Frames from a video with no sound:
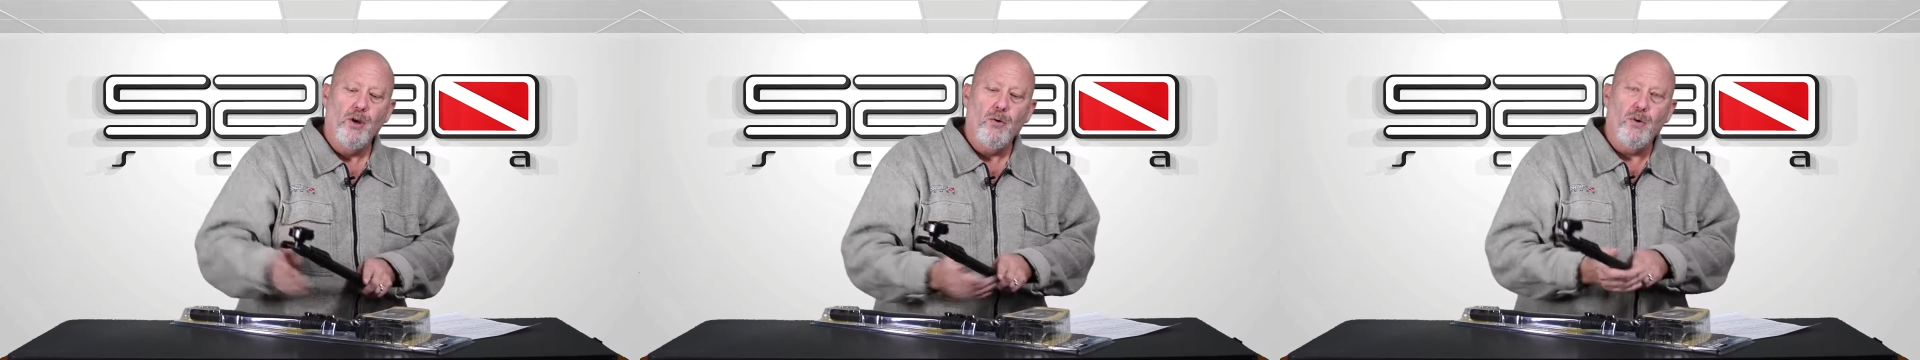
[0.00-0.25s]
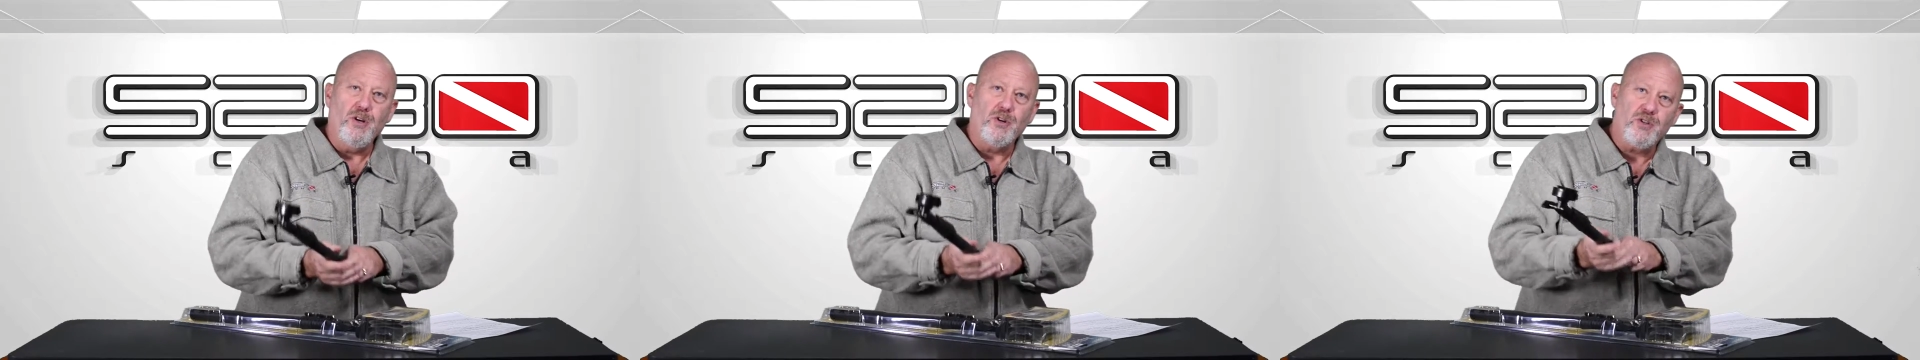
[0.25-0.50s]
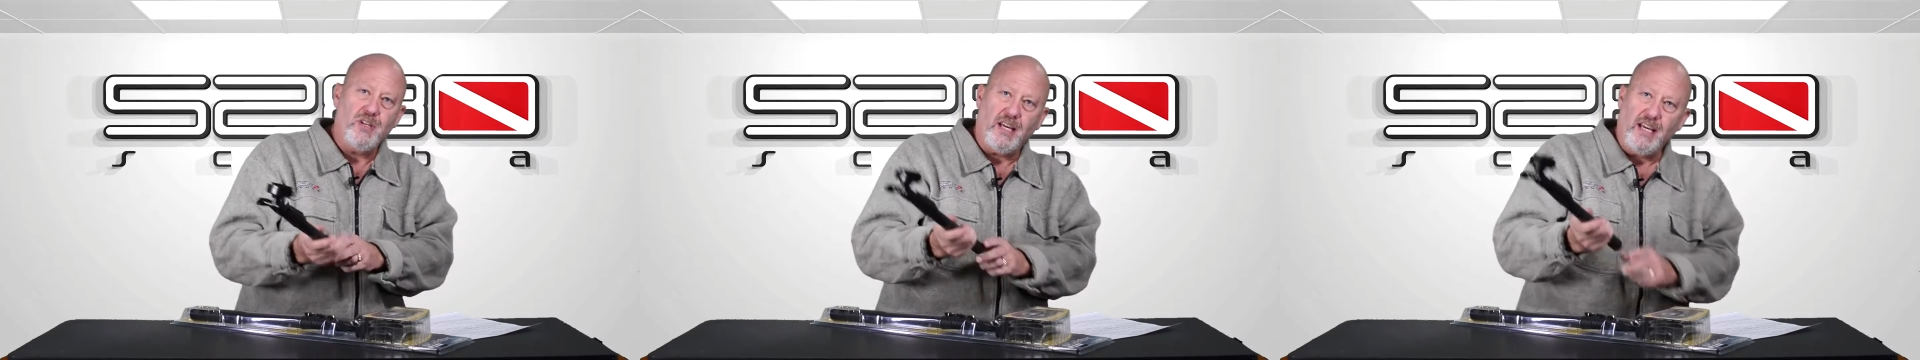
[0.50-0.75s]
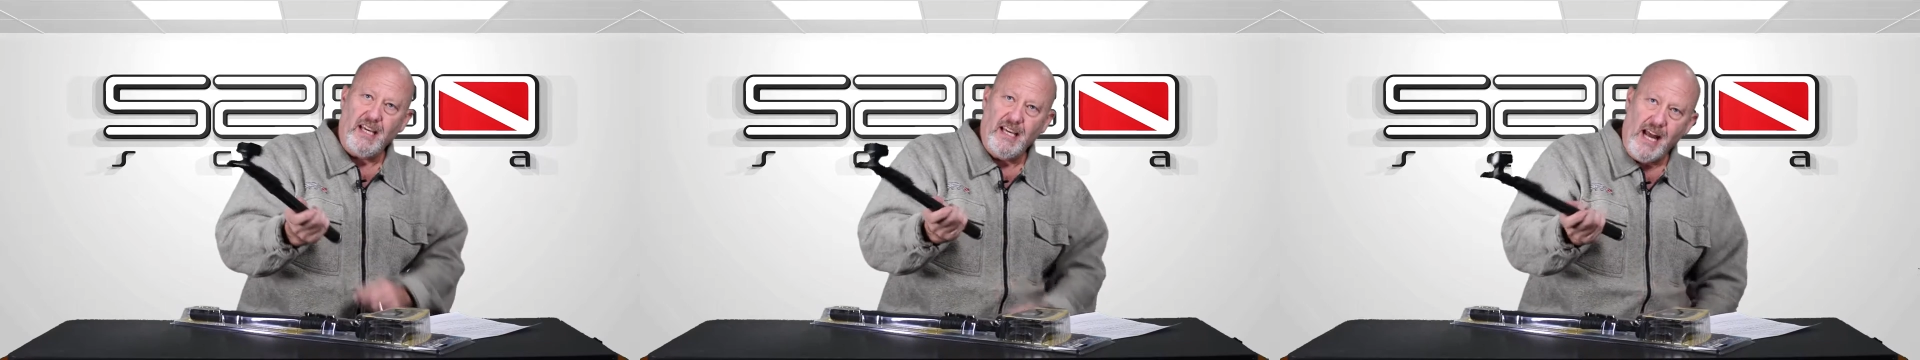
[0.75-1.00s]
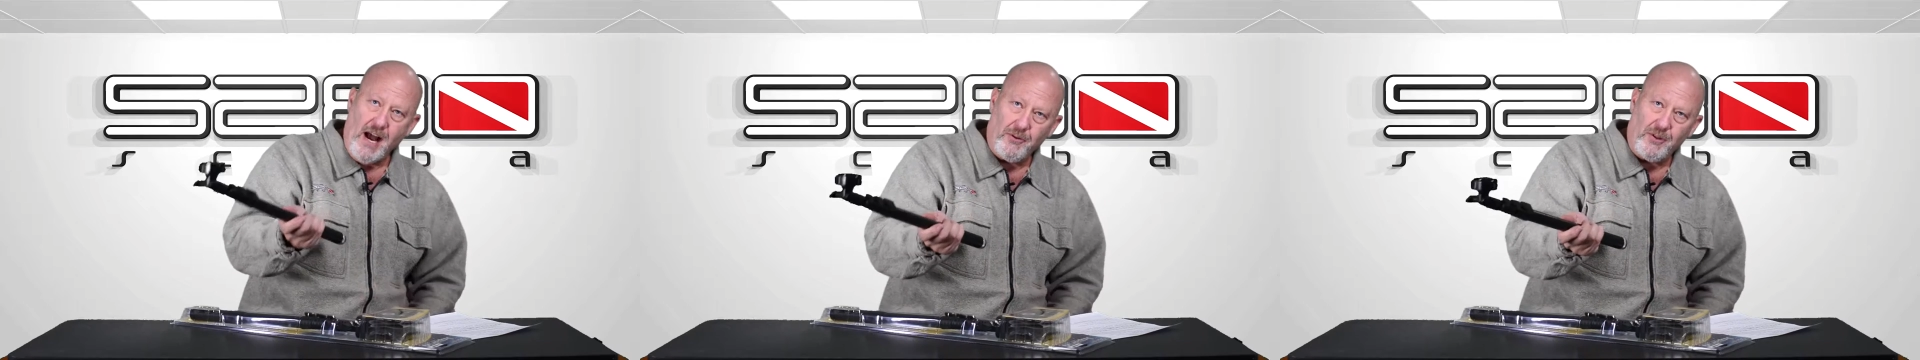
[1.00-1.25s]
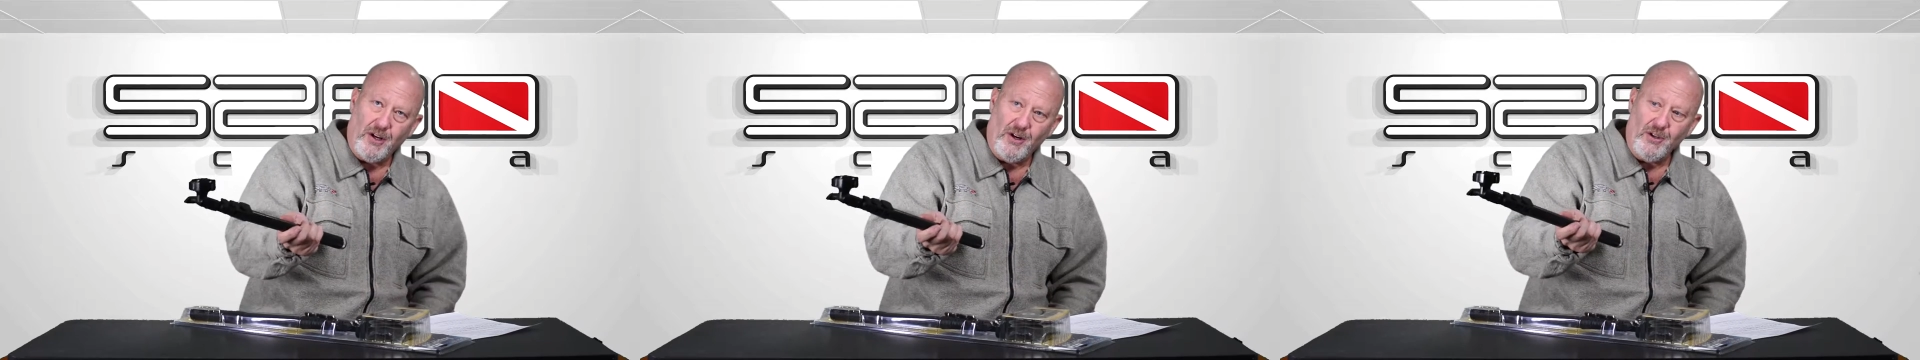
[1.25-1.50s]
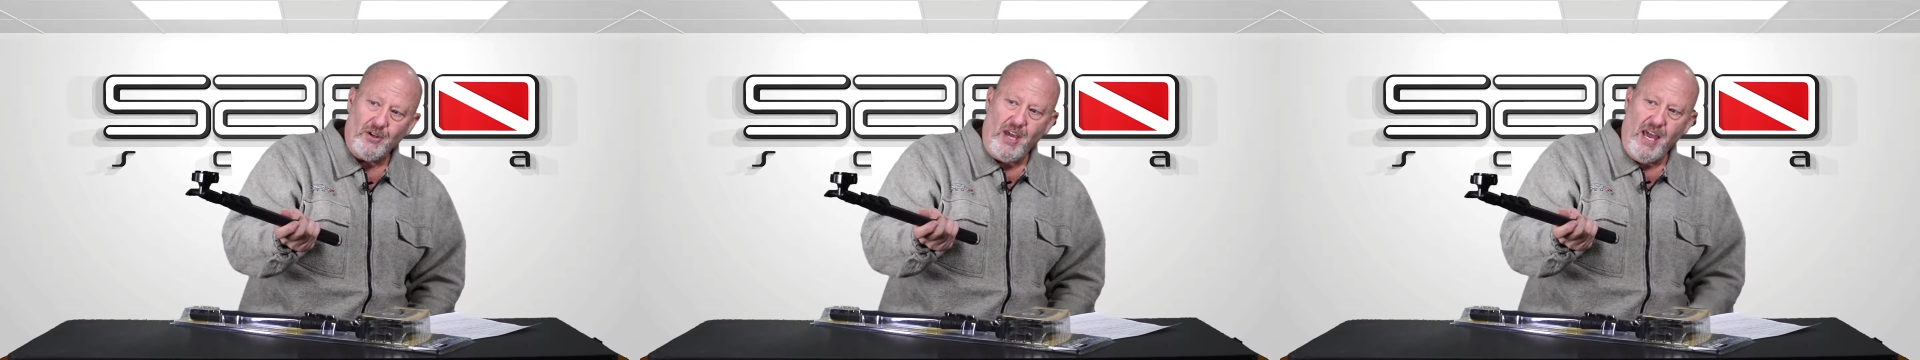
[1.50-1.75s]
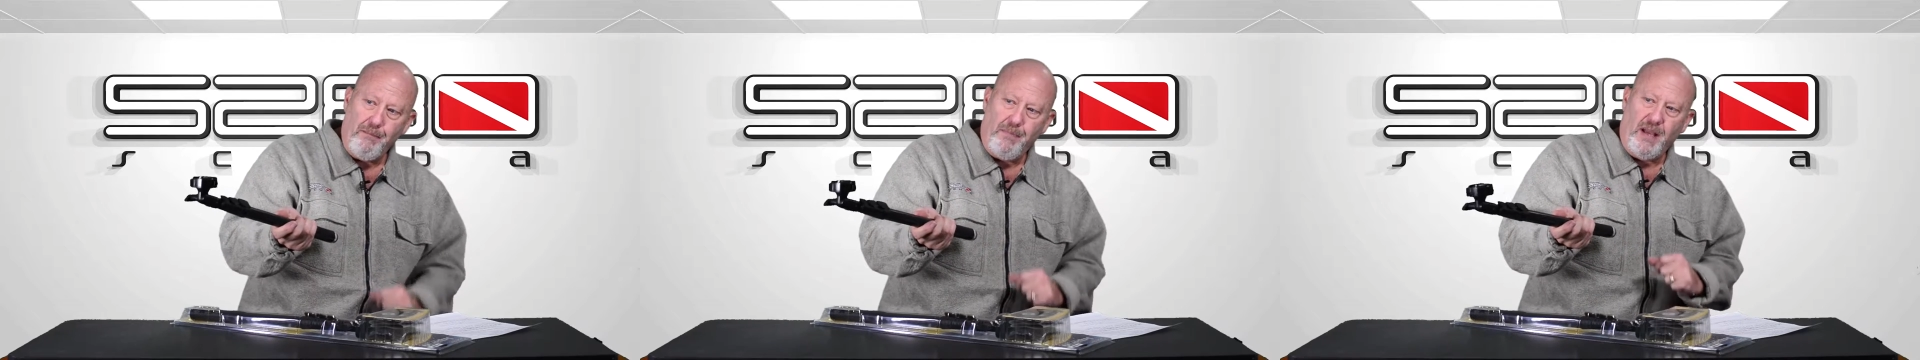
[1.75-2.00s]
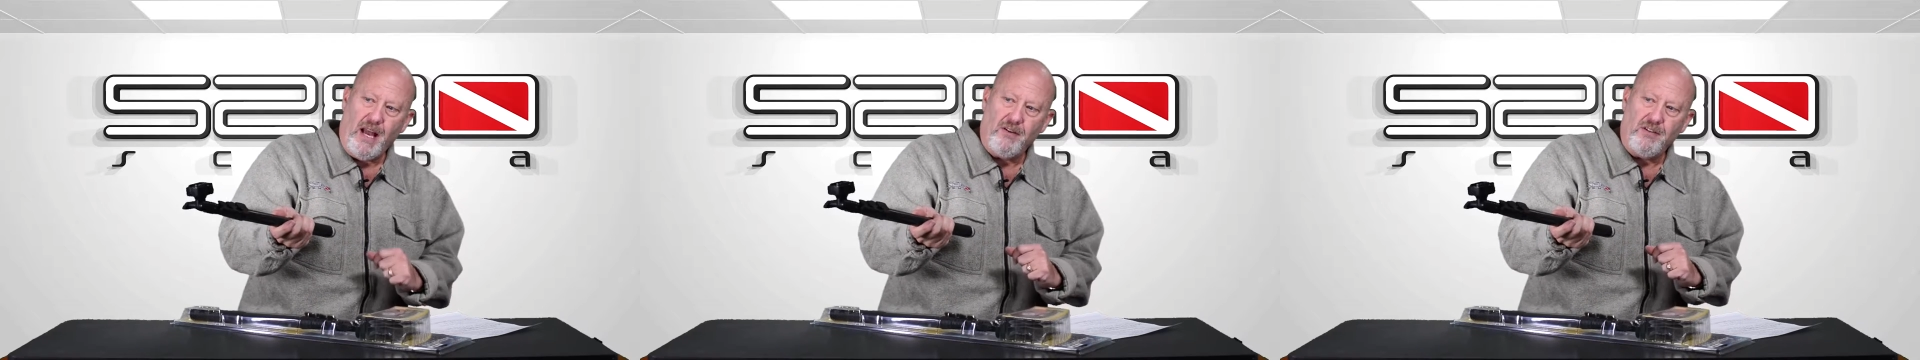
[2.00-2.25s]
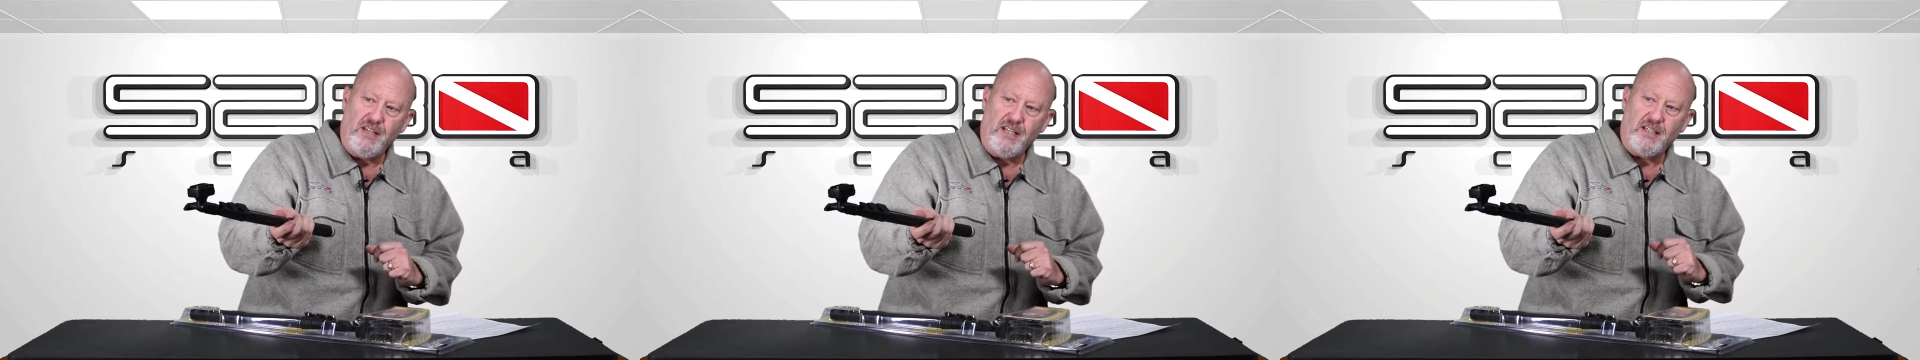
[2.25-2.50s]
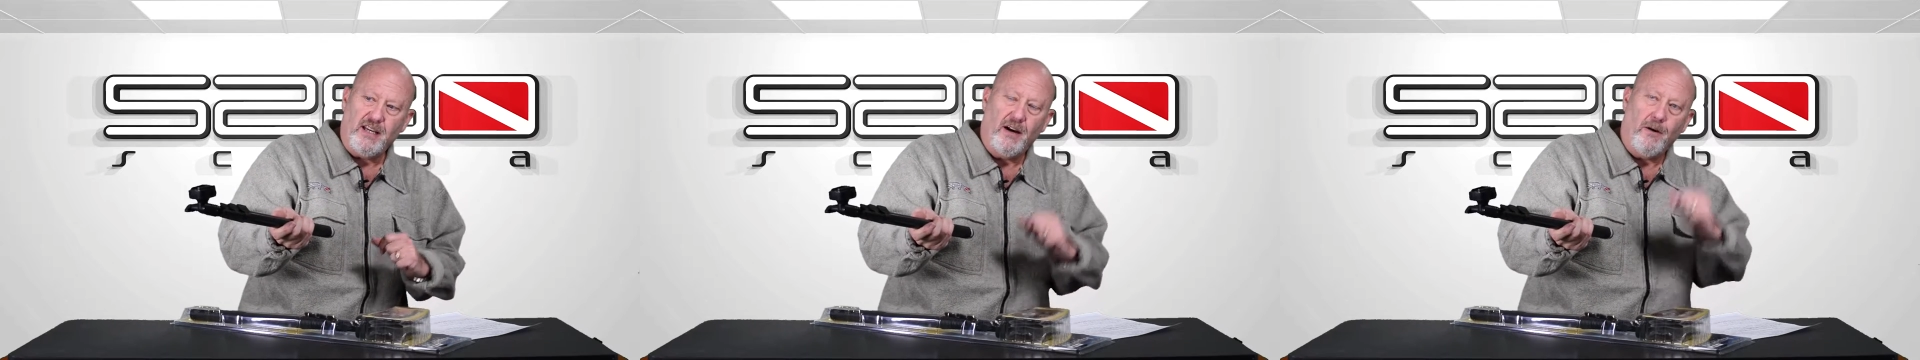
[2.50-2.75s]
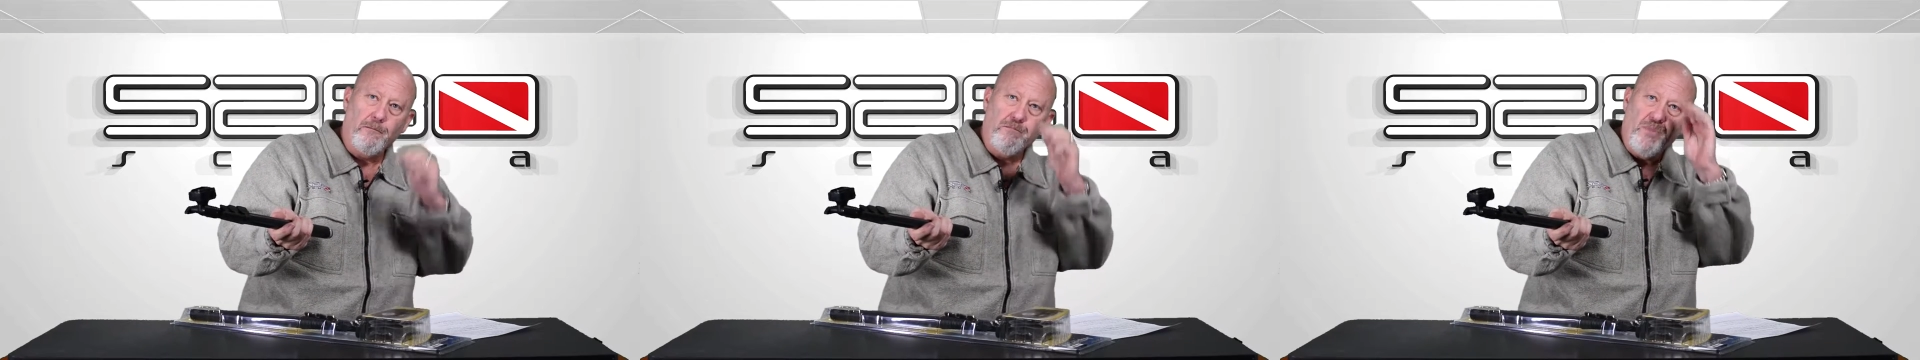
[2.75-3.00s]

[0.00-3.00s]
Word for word: when you're sticking it out there. You can't pick out detail,